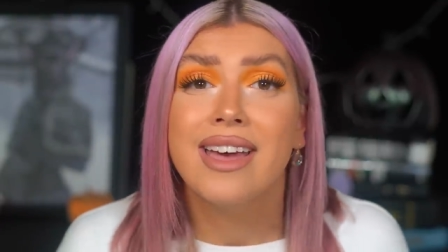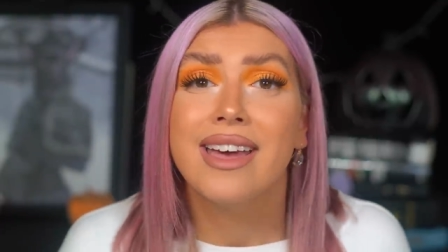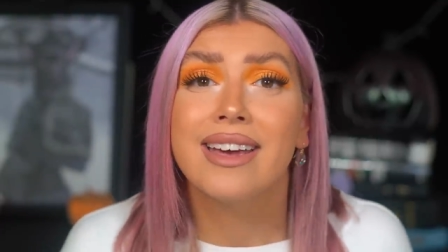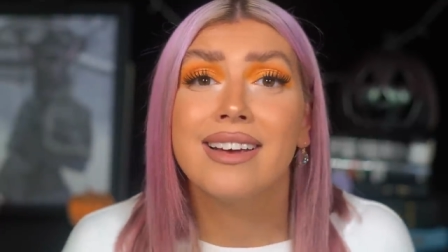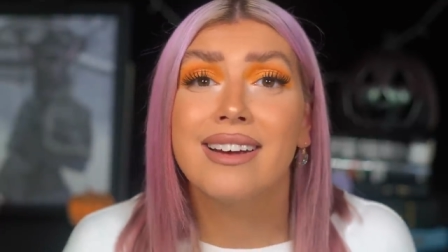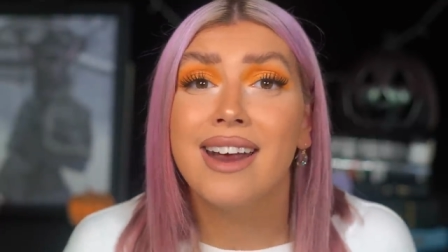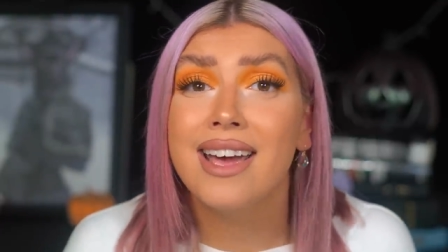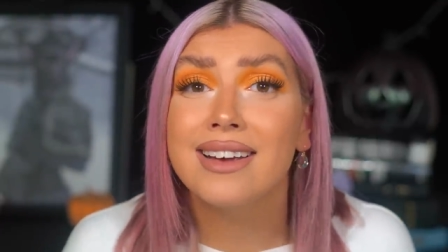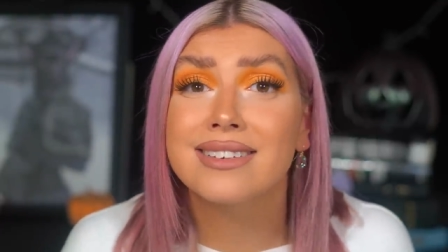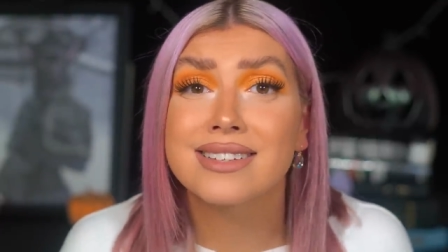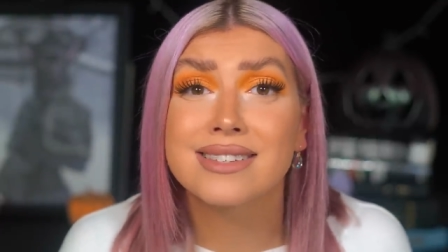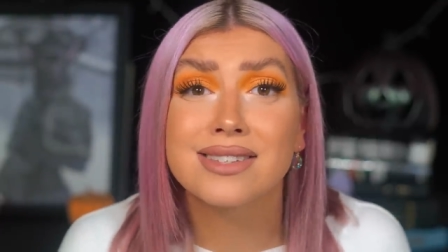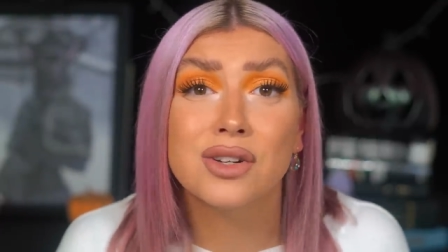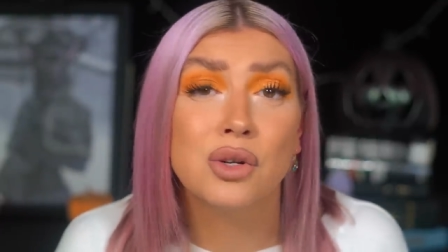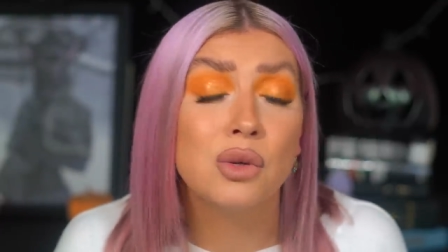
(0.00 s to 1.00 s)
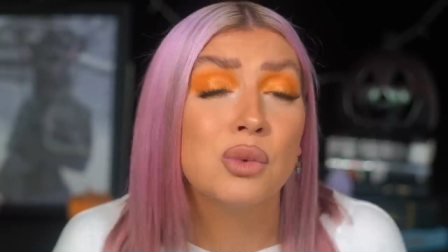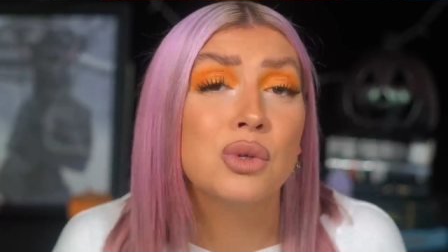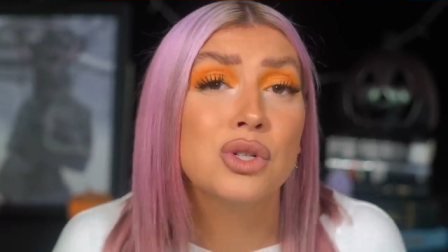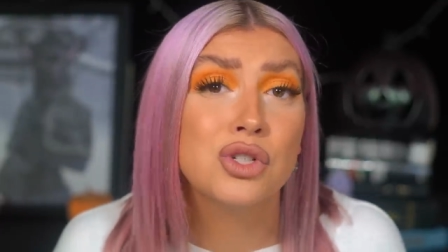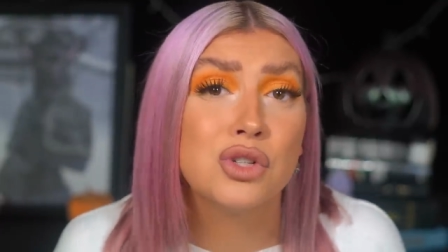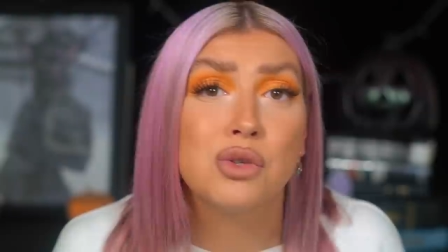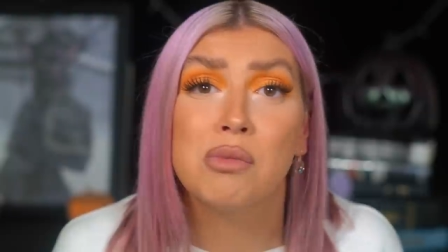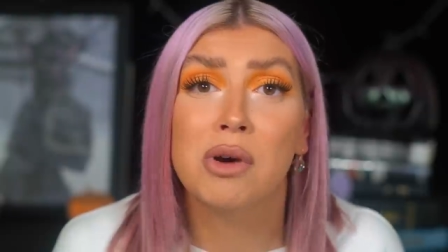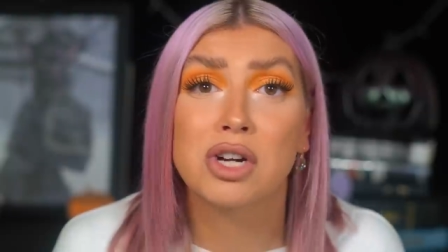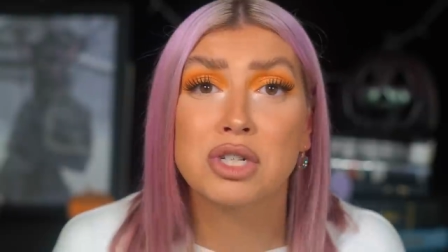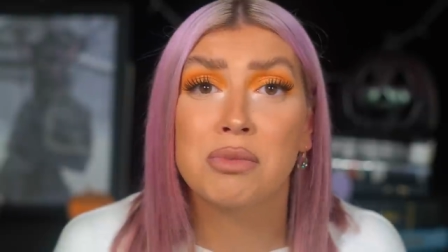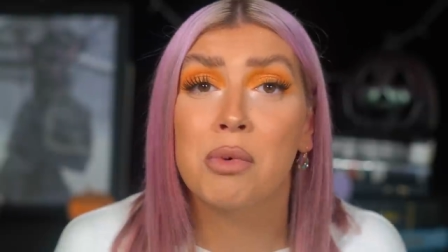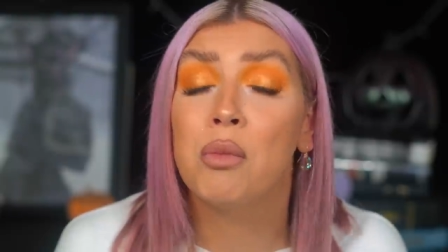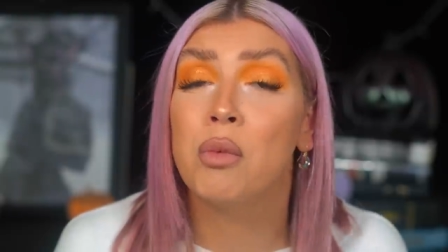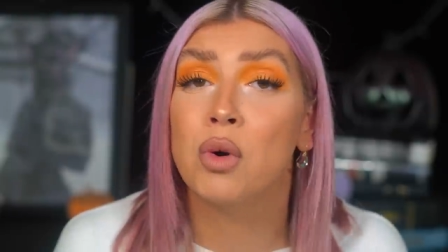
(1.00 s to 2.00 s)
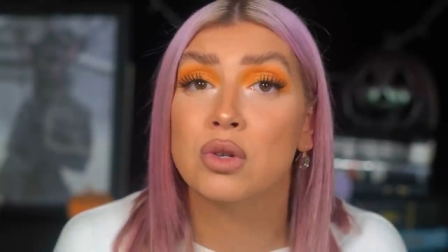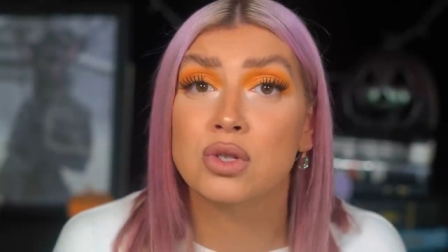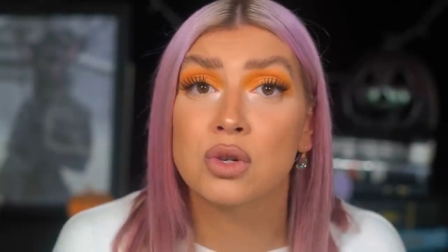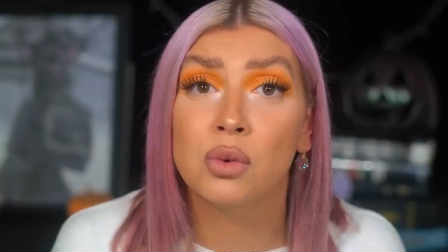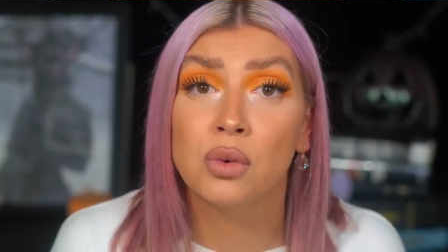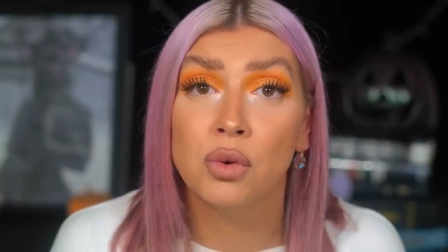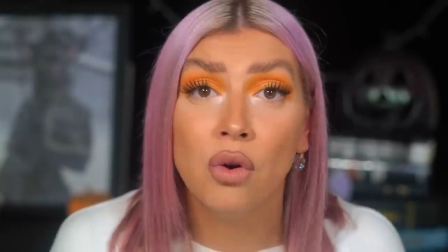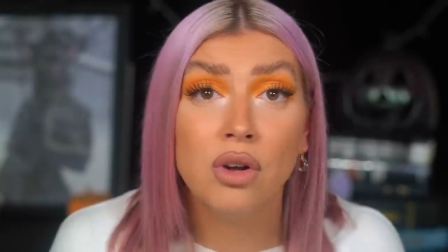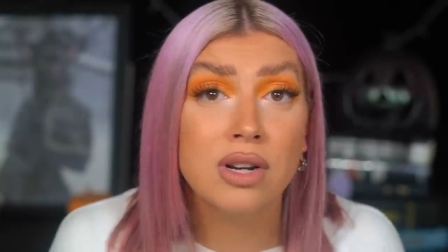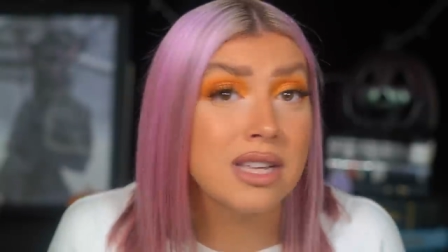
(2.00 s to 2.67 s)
and Greg doesn't know too much about what's going on.